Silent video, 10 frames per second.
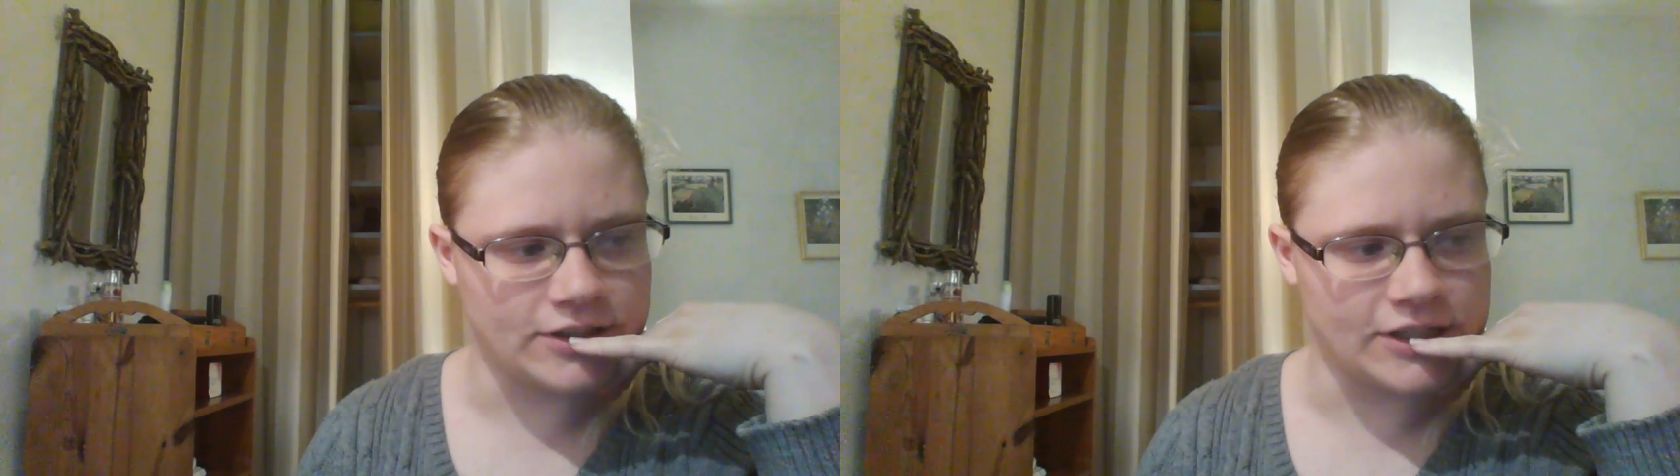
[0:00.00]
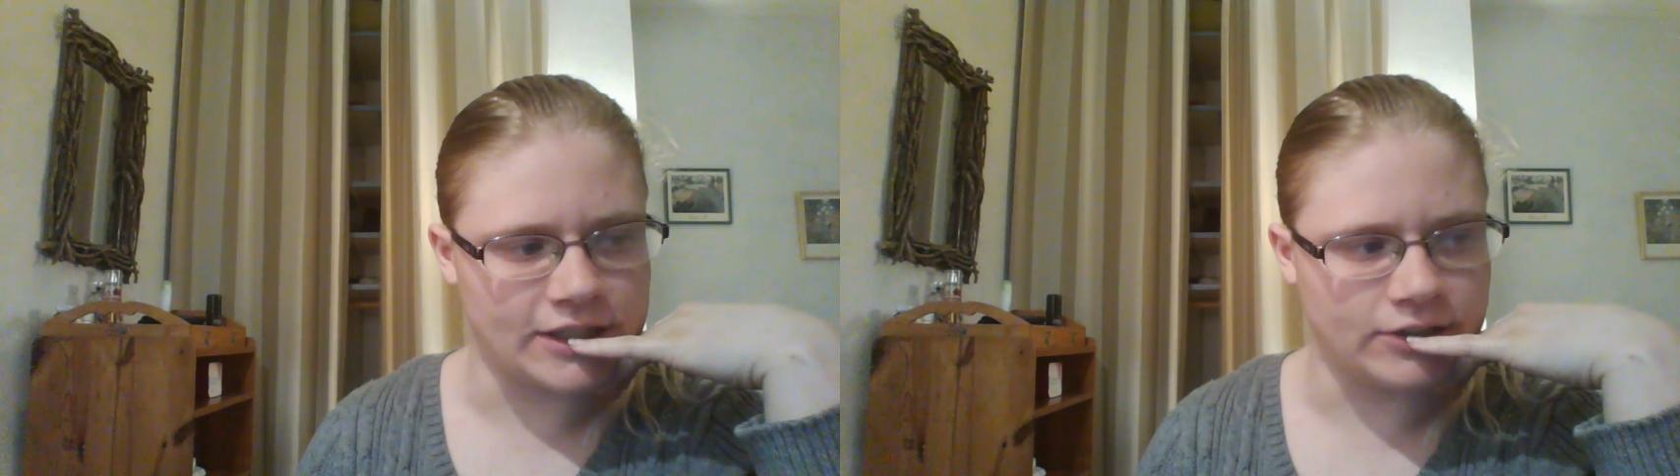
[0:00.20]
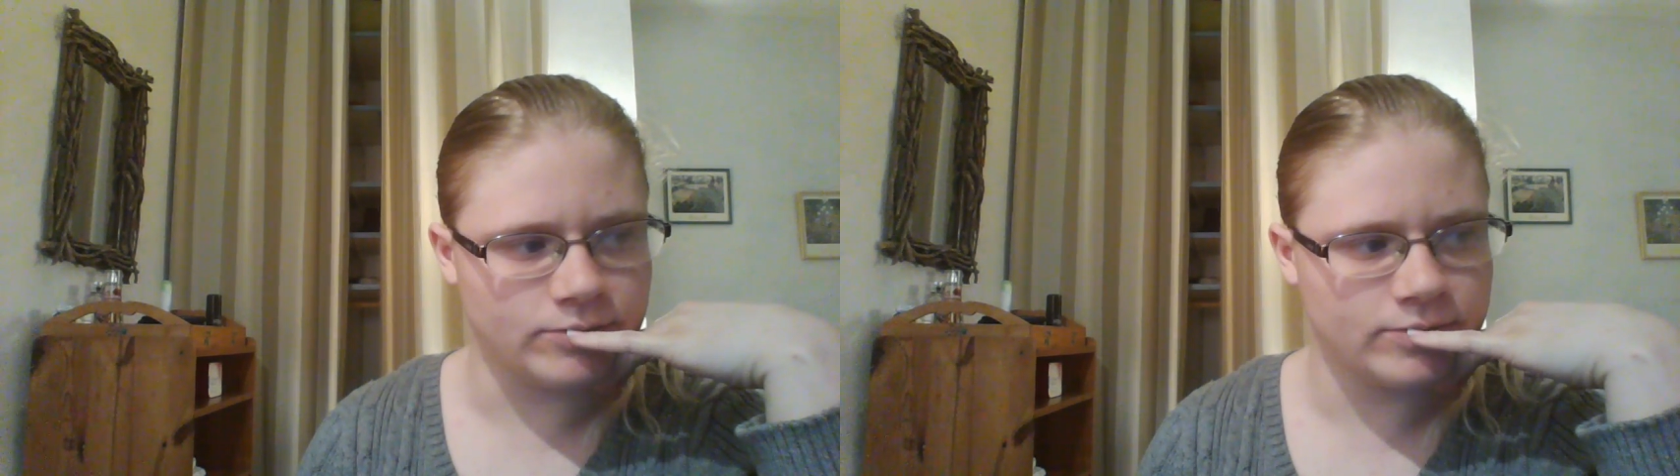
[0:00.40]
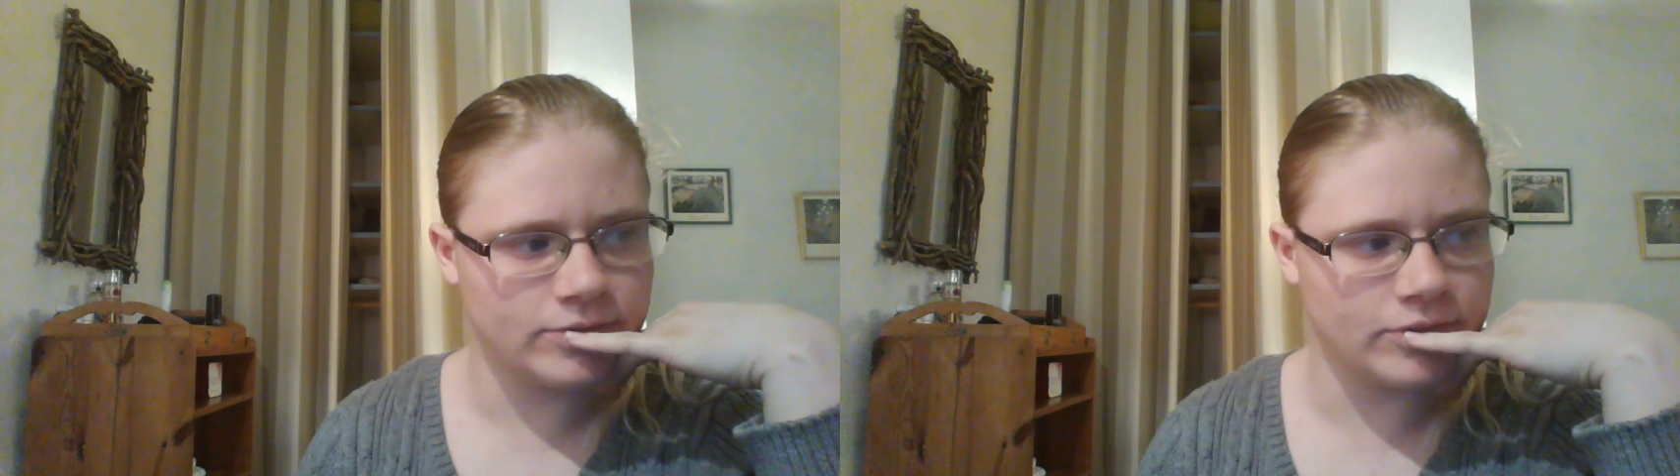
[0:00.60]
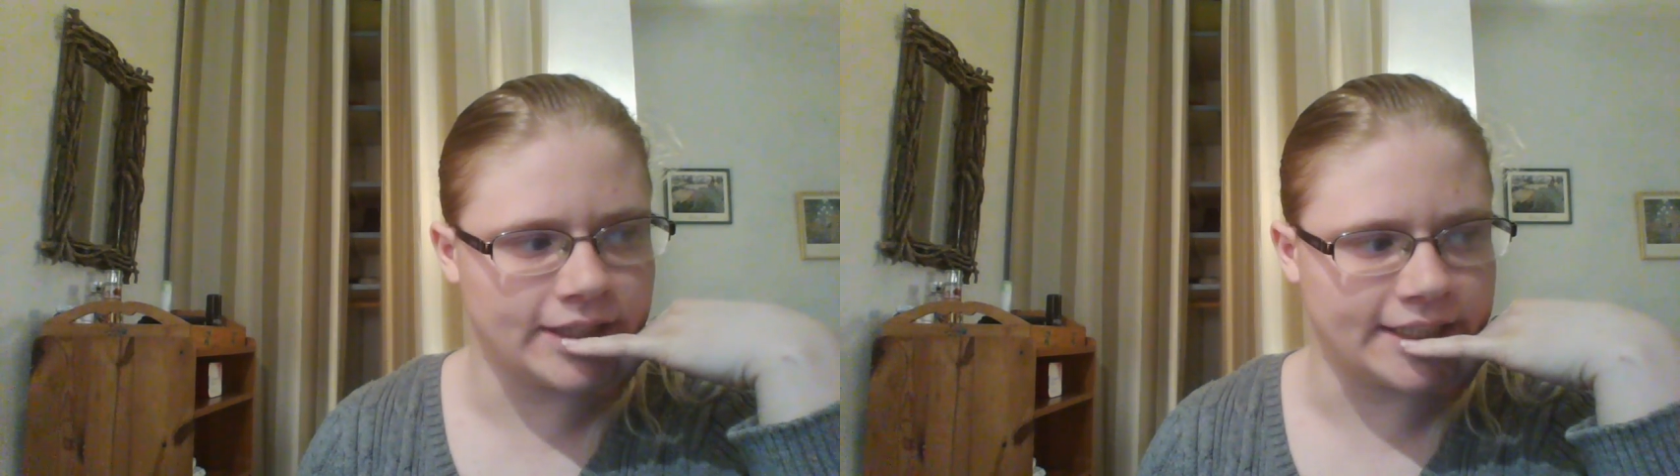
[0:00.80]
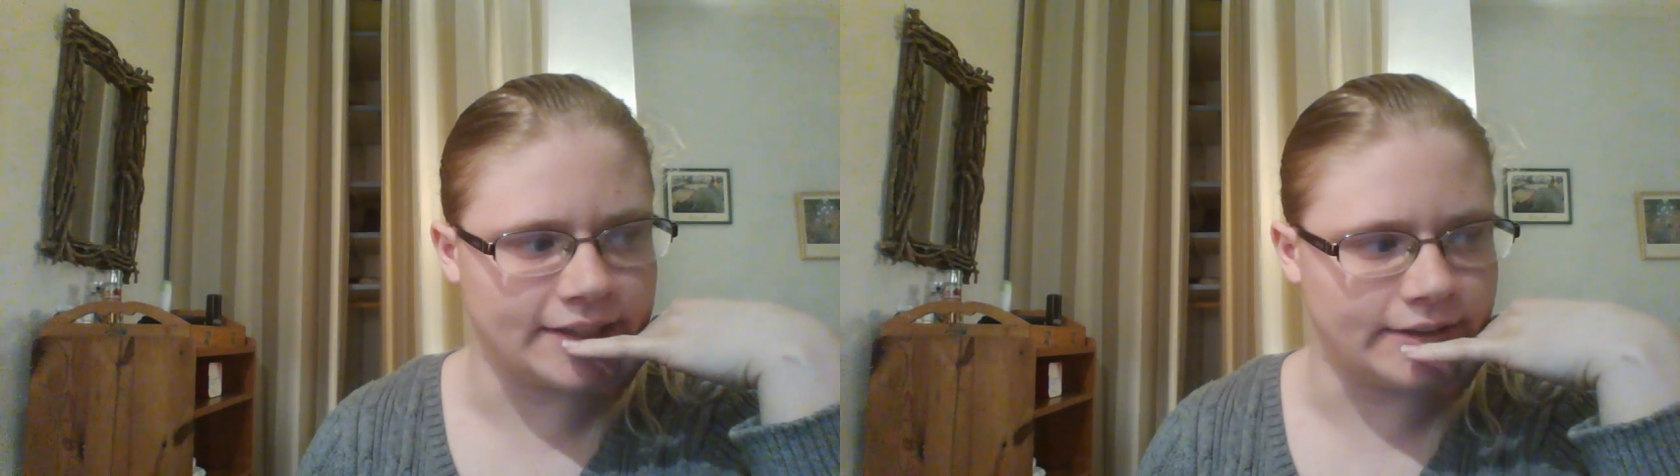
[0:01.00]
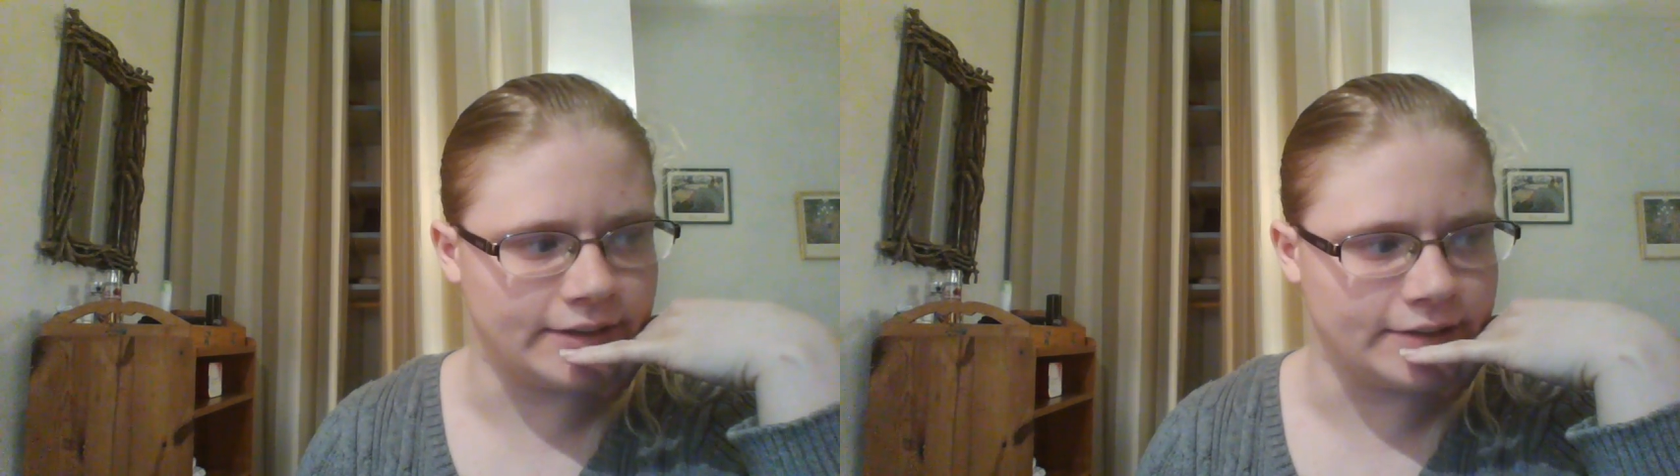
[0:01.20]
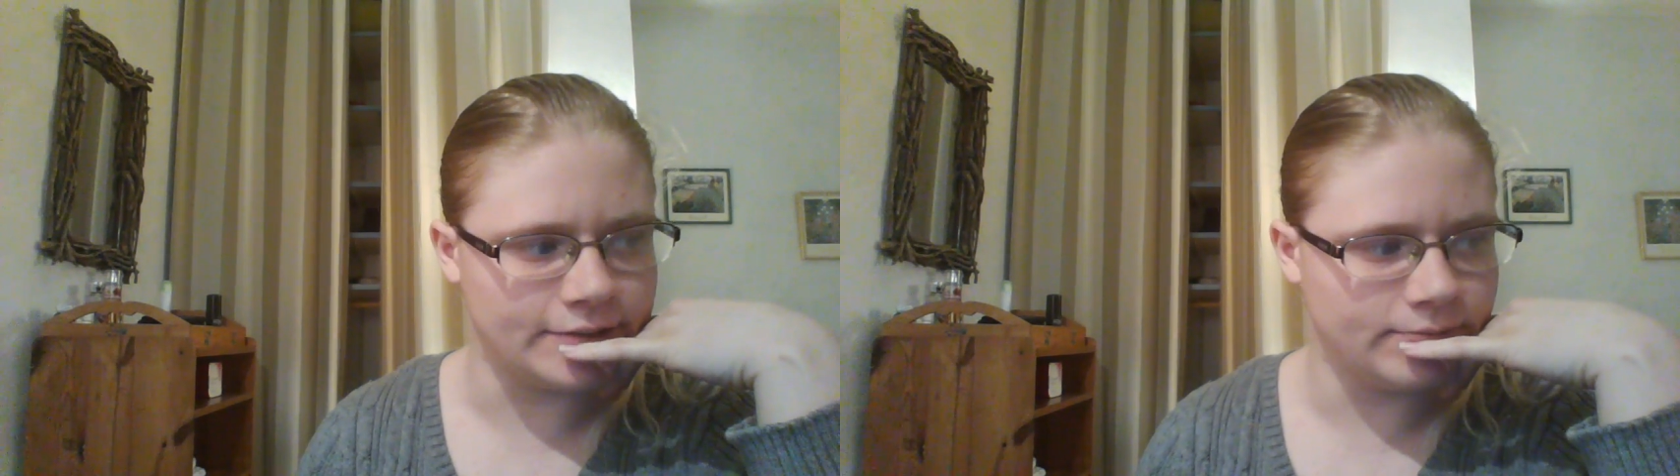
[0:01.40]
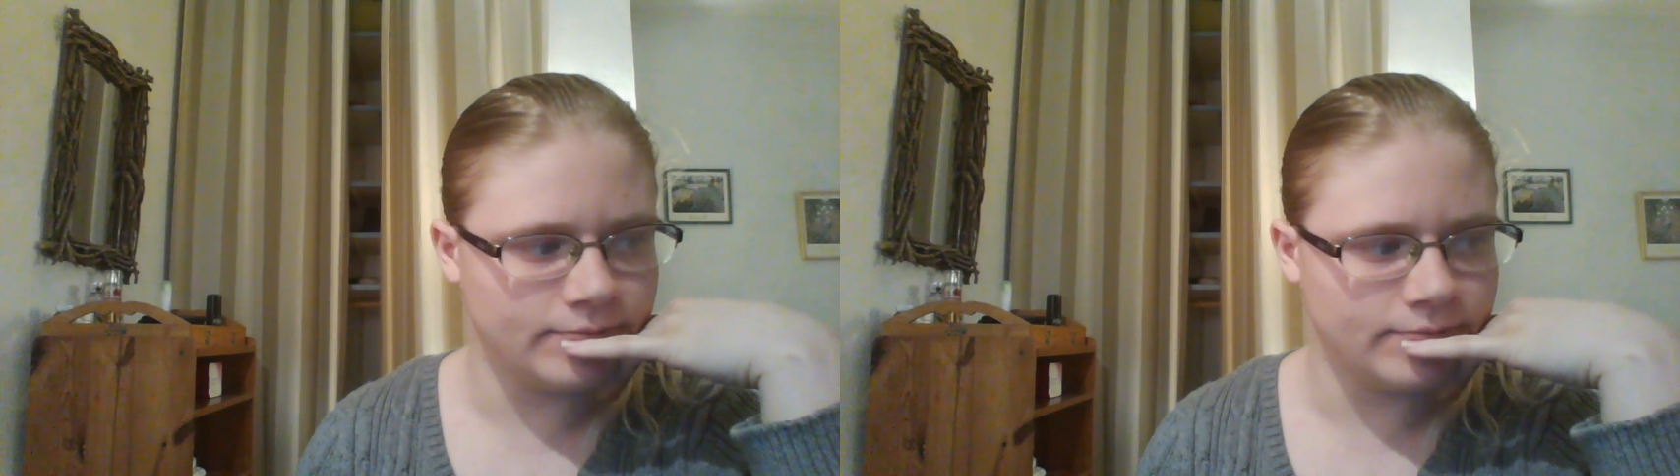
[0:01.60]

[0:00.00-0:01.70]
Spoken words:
chill and